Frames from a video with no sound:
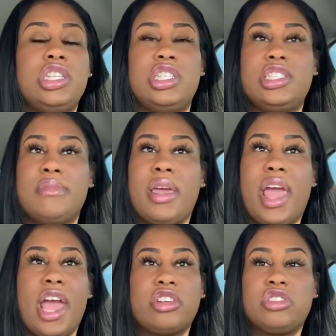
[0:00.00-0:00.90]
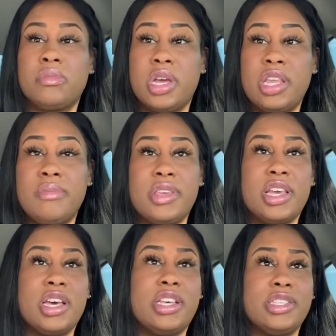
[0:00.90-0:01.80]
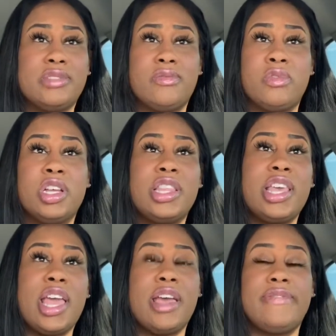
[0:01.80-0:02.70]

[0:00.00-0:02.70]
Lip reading: just to make extra money, because really,